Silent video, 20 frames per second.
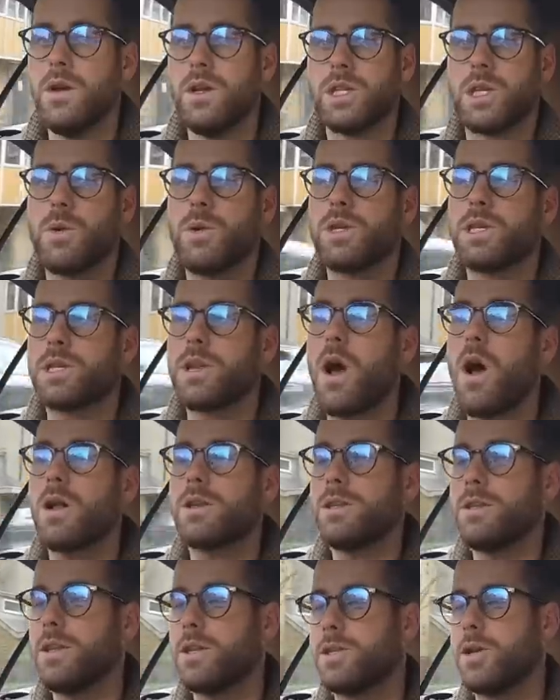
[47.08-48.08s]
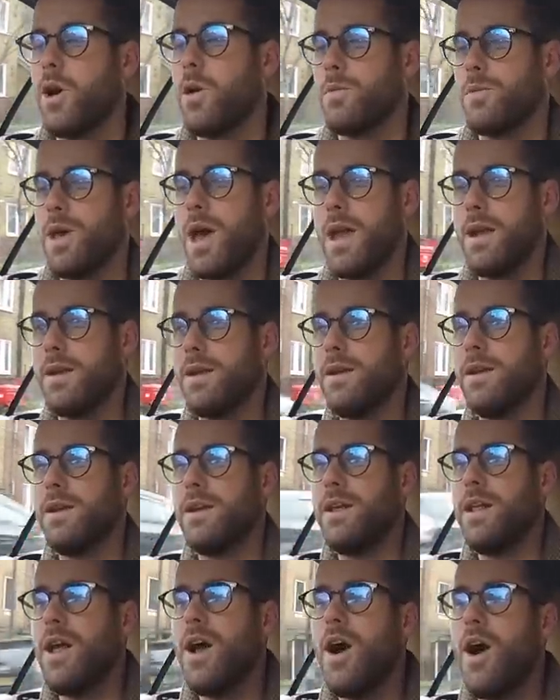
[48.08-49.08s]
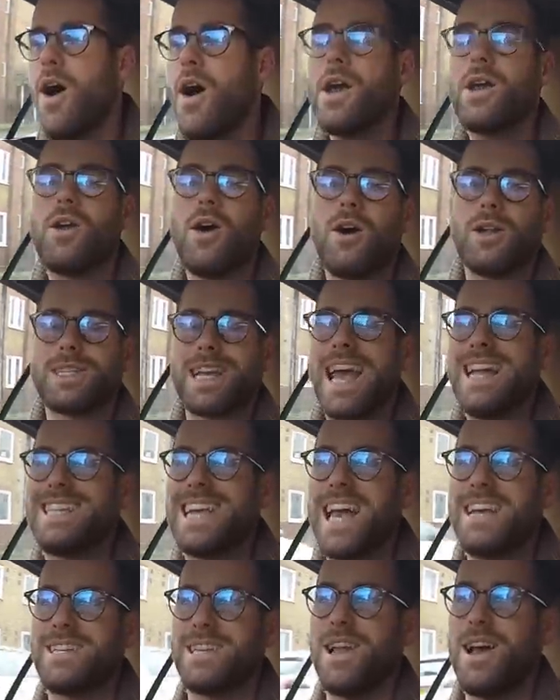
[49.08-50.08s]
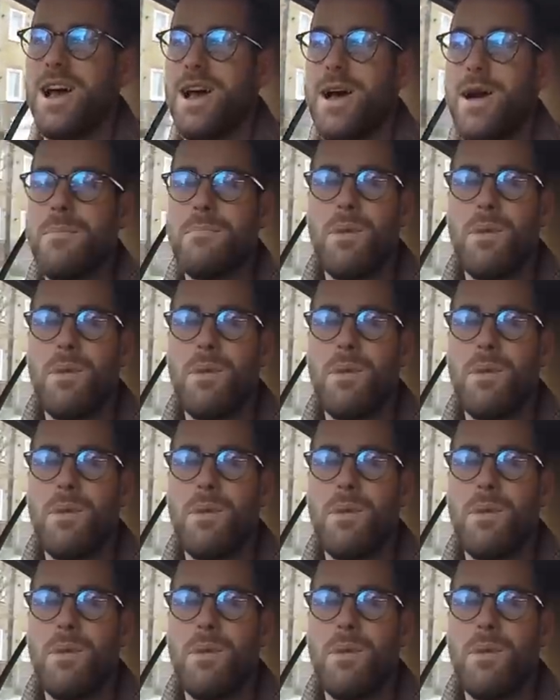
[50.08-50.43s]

So we'll start at the top then. I got a Tesla